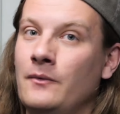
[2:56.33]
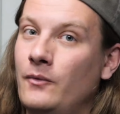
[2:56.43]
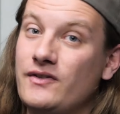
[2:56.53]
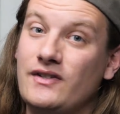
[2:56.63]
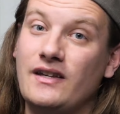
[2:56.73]
It
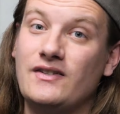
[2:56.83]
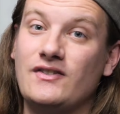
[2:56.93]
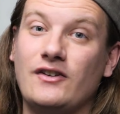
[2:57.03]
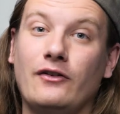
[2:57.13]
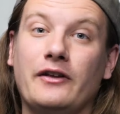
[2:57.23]
wasn't
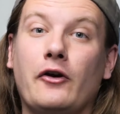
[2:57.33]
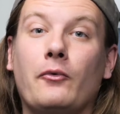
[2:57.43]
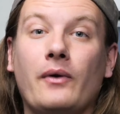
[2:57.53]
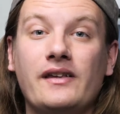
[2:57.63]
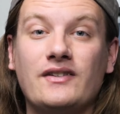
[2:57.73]
necessarily a
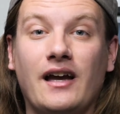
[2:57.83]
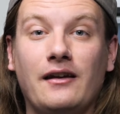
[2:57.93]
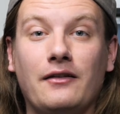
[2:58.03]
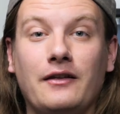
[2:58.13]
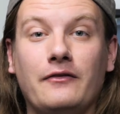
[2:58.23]
race
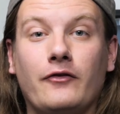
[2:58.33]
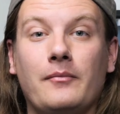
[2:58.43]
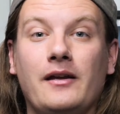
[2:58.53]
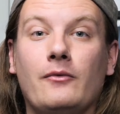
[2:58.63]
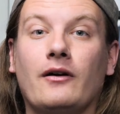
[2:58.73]
kind of thing for
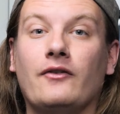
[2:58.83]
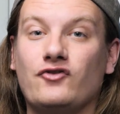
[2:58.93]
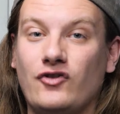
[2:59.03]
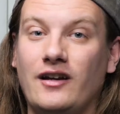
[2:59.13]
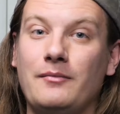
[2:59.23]
me where I was
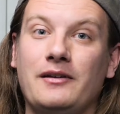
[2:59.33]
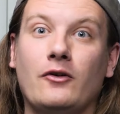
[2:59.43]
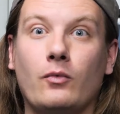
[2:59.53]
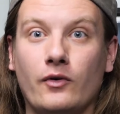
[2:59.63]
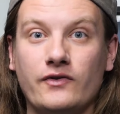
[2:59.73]
trying to be
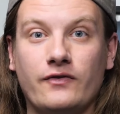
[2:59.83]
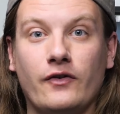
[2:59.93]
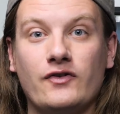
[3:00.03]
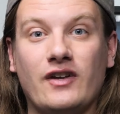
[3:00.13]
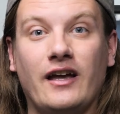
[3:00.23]
a world's
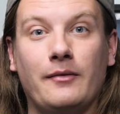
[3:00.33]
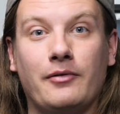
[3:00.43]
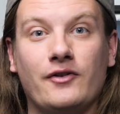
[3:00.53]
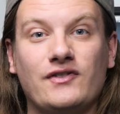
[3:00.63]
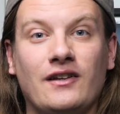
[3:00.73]
first kind of
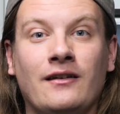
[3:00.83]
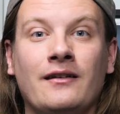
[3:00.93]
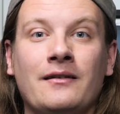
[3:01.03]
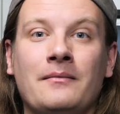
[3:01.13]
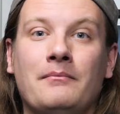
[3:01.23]
person,
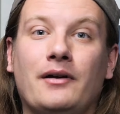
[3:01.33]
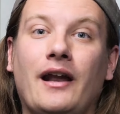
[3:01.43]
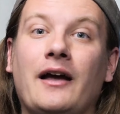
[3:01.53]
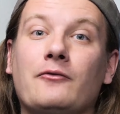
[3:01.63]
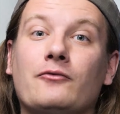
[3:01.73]
but
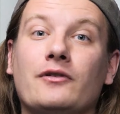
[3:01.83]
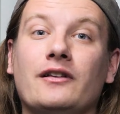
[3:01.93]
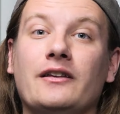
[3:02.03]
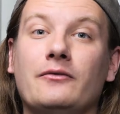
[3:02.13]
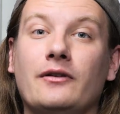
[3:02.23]
I
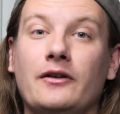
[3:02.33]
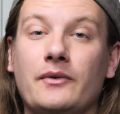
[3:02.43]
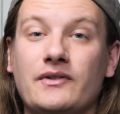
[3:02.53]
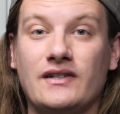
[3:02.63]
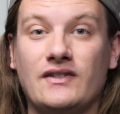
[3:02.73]
really, really
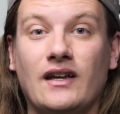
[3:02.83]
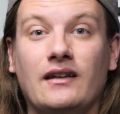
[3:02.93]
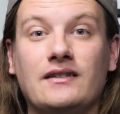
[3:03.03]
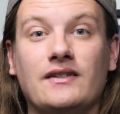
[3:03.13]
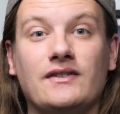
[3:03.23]

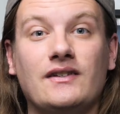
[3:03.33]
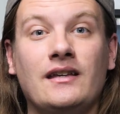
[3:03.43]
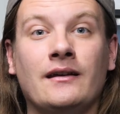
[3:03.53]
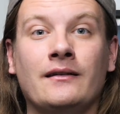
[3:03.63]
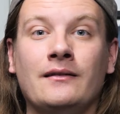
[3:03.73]
excited to
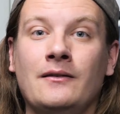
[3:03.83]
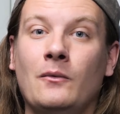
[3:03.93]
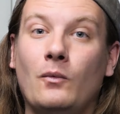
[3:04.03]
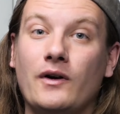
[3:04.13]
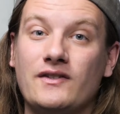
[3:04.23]
see
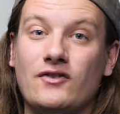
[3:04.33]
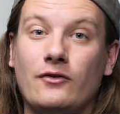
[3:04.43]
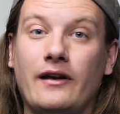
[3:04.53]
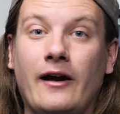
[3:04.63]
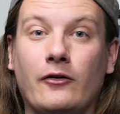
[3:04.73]
what
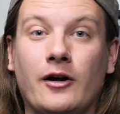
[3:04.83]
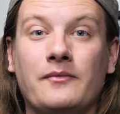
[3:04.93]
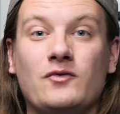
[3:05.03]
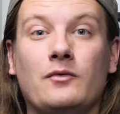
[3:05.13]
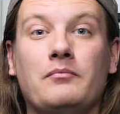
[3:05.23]
certain
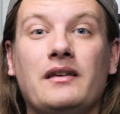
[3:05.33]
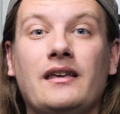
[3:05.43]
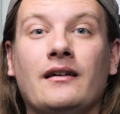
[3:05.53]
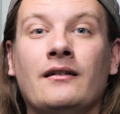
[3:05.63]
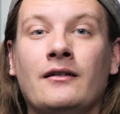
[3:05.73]
outcomes would
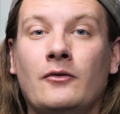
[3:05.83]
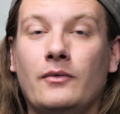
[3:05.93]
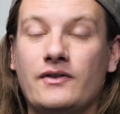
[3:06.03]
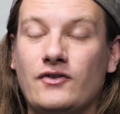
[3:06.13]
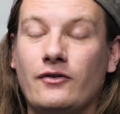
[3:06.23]
be
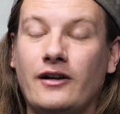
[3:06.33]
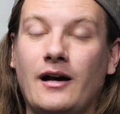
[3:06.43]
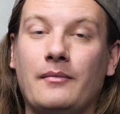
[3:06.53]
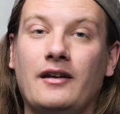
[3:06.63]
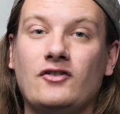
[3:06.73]
with certain
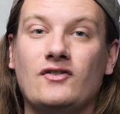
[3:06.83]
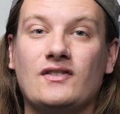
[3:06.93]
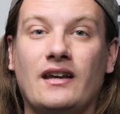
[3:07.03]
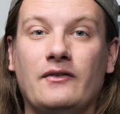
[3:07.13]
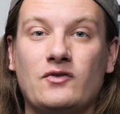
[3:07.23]
combinations
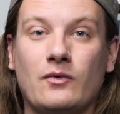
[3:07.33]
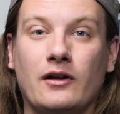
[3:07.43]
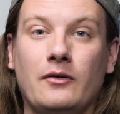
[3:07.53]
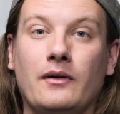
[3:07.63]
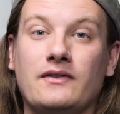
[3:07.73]
that I was
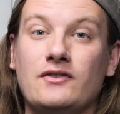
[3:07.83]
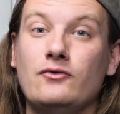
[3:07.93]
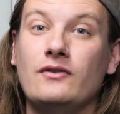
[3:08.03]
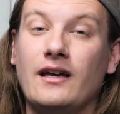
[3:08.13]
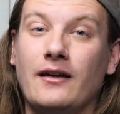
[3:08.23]
working with
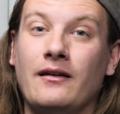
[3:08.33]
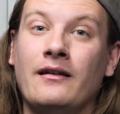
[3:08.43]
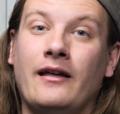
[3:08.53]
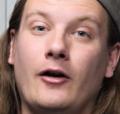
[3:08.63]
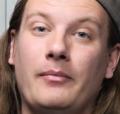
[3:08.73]
to get
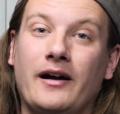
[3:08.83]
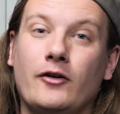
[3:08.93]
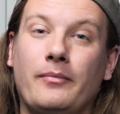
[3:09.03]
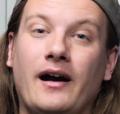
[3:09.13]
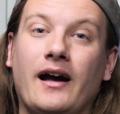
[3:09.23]

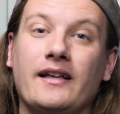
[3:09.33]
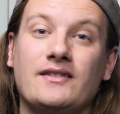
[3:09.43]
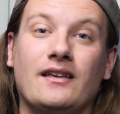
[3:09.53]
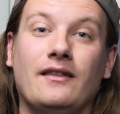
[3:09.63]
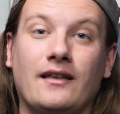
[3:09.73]
albino
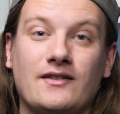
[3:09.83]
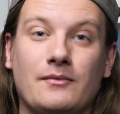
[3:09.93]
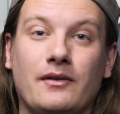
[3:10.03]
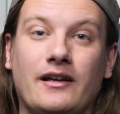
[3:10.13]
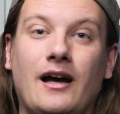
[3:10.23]
pieds, and then
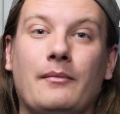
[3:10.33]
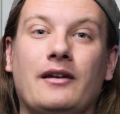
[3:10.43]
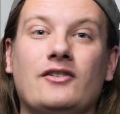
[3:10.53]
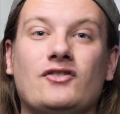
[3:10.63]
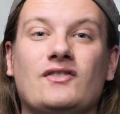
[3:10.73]
some of the
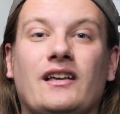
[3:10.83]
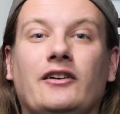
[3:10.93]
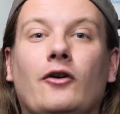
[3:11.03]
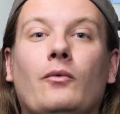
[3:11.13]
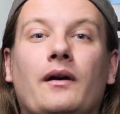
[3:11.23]
combinations that
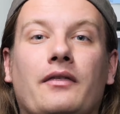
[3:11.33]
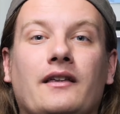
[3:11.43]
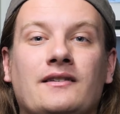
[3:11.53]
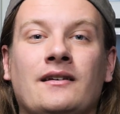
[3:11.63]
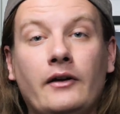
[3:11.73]
go with it.